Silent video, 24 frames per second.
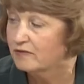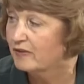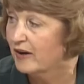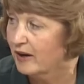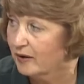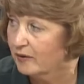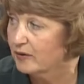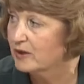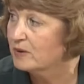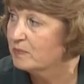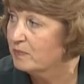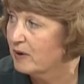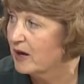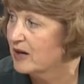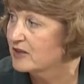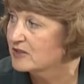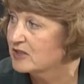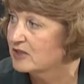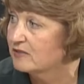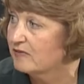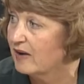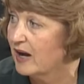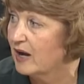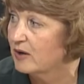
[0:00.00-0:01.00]
a very
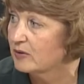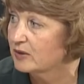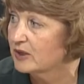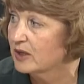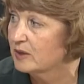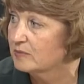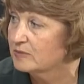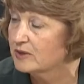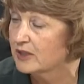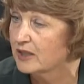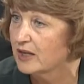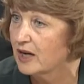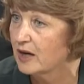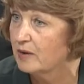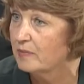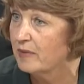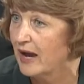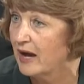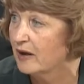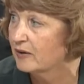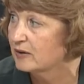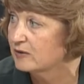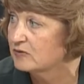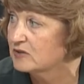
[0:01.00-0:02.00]
positive outcome to come
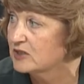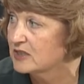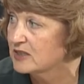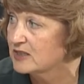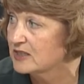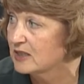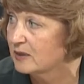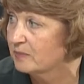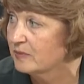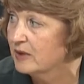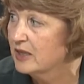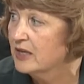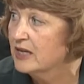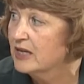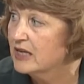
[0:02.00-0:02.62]
out of TTIP.